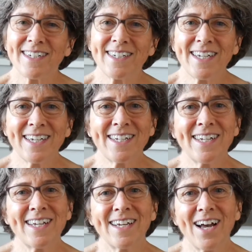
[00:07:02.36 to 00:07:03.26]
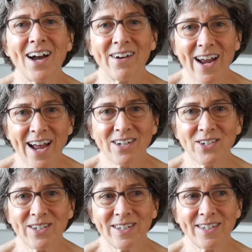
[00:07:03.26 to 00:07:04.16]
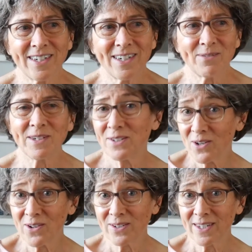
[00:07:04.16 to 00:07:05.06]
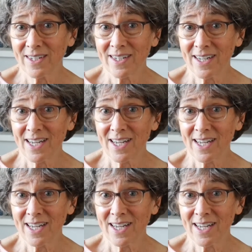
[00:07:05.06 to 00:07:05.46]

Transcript: Did our action result